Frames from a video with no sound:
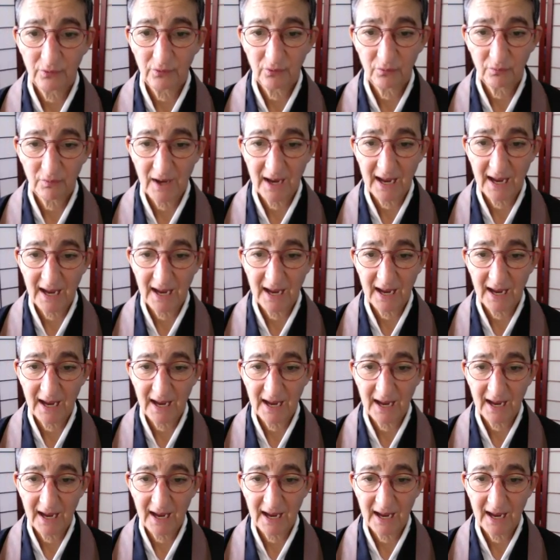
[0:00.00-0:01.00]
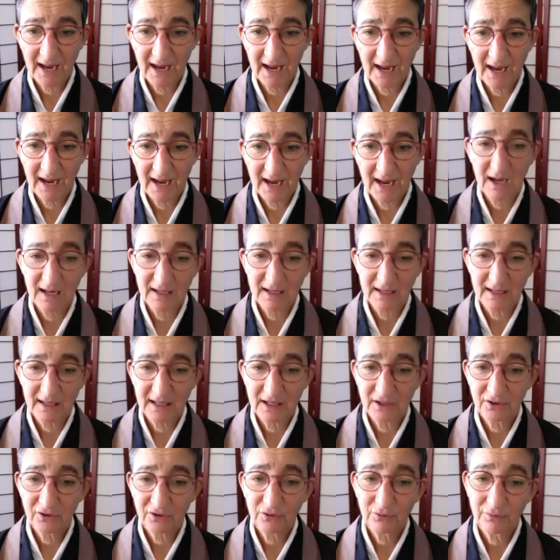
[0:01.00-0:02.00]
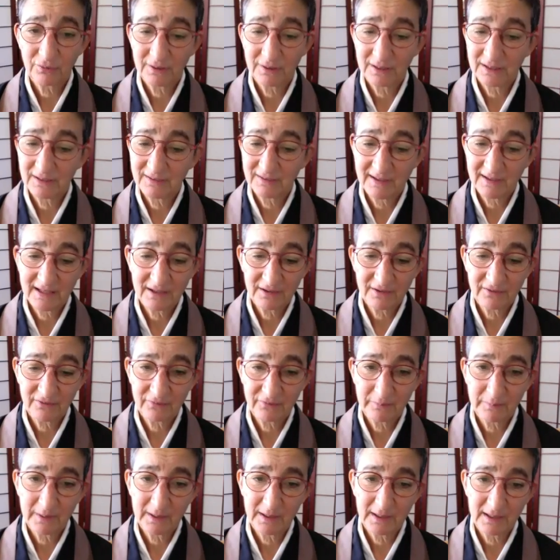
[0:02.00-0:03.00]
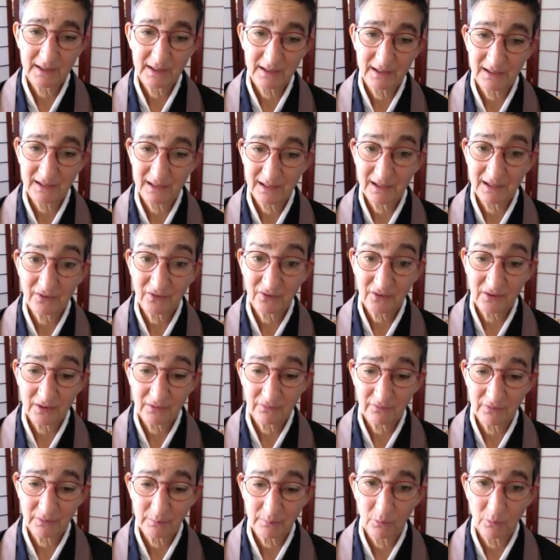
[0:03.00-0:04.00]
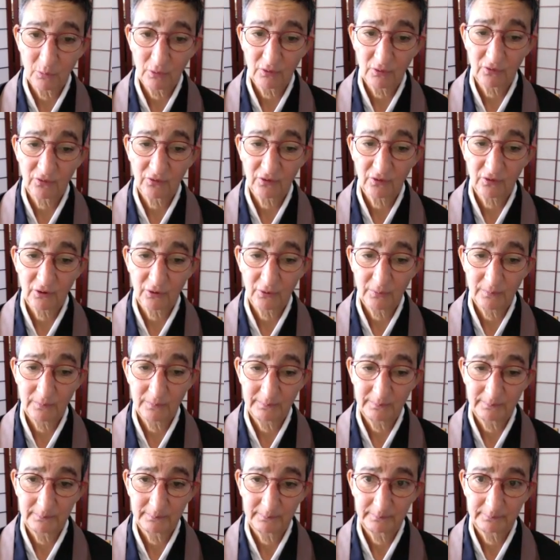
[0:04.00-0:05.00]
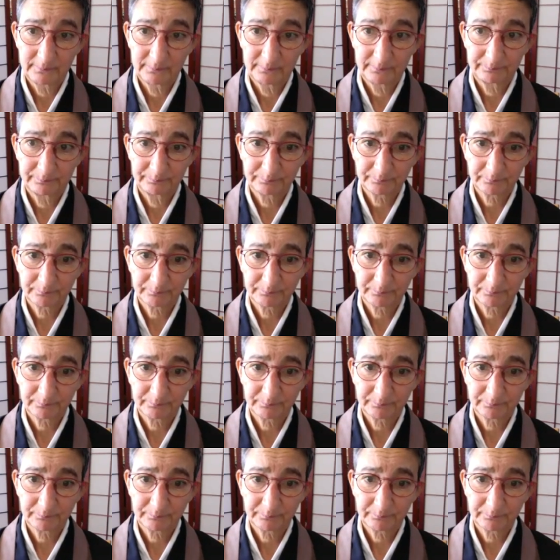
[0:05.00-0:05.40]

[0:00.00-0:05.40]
The world is vast and wide, and to an attentive mind, it's even more so.